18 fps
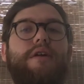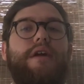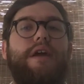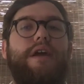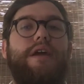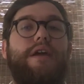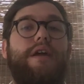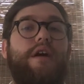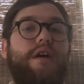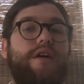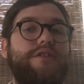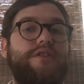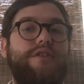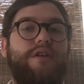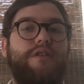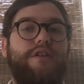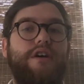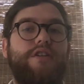It
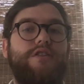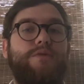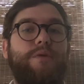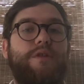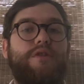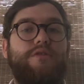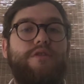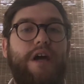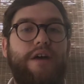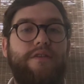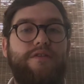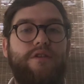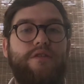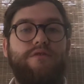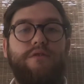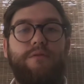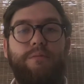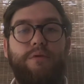also comes with
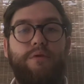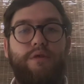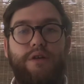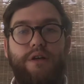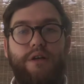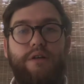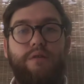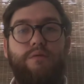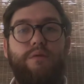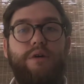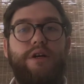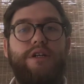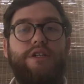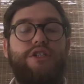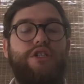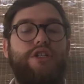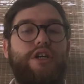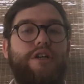graphical reporting,
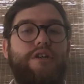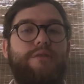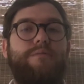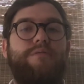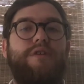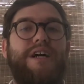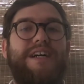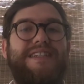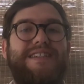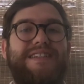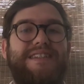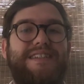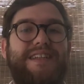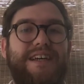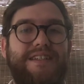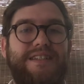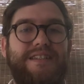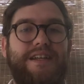which Enterprise
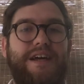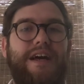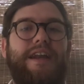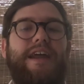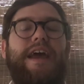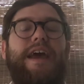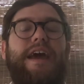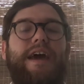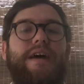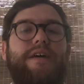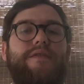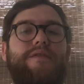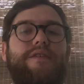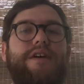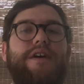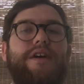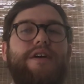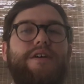does not have.
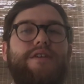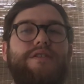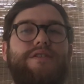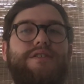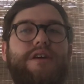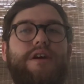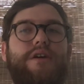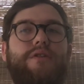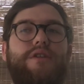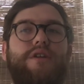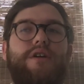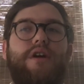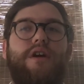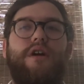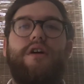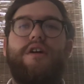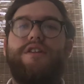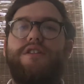So
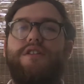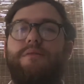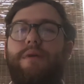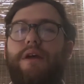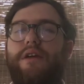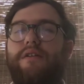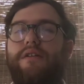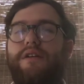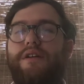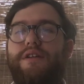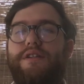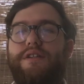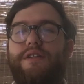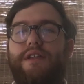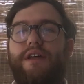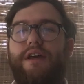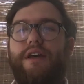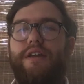there are some
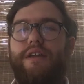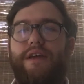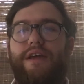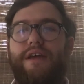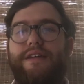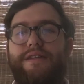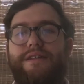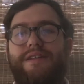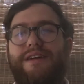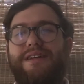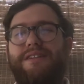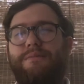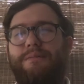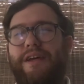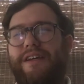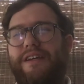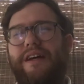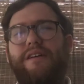areas that it does
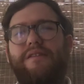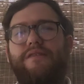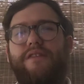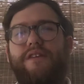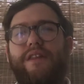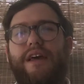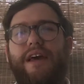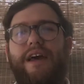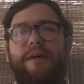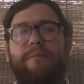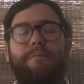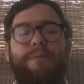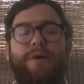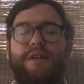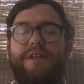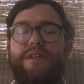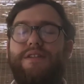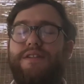make up for that,
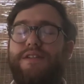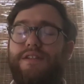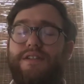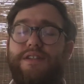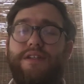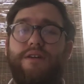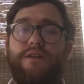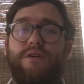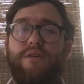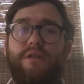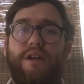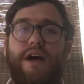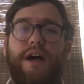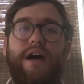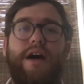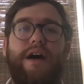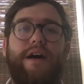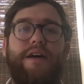but it's still
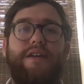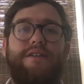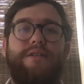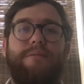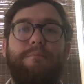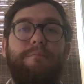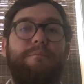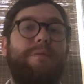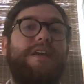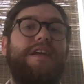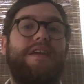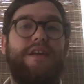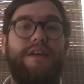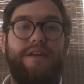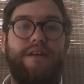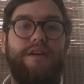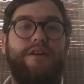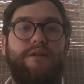not
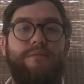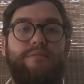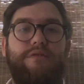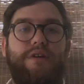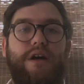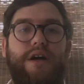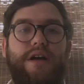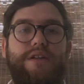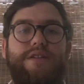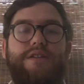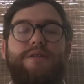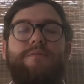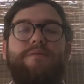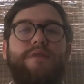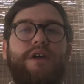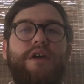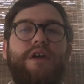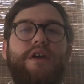beating Enterprise.
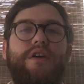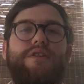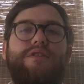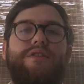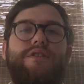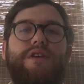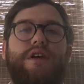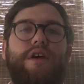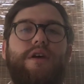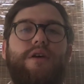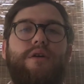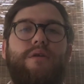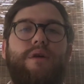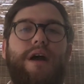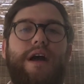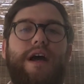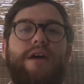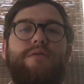
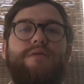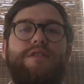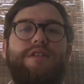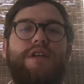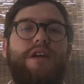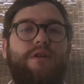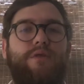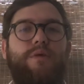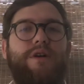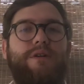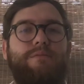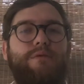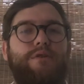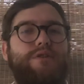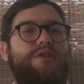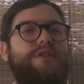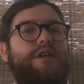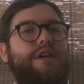So I would say
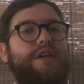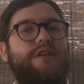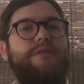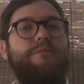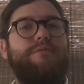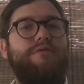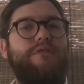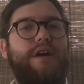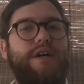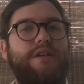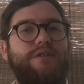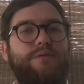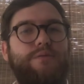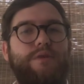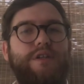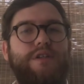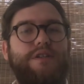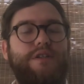QuickBooks Enterprise
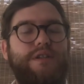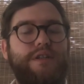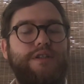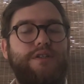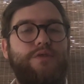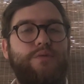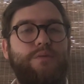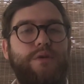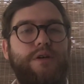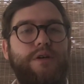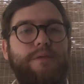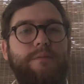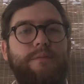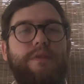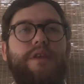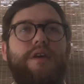wins this one.